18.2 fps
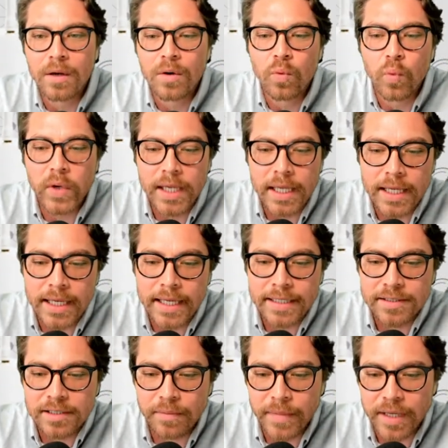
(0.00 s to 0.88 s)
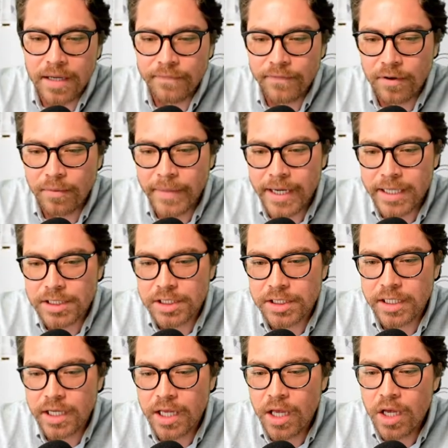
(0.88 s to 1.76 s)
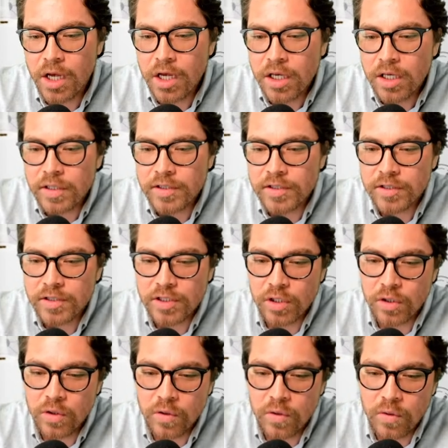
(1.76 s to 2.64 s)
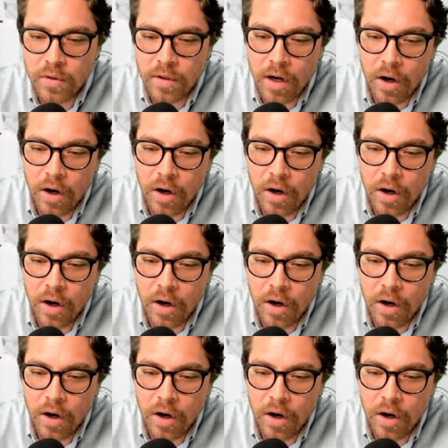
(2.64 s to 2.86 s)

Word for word: we can get some information soon.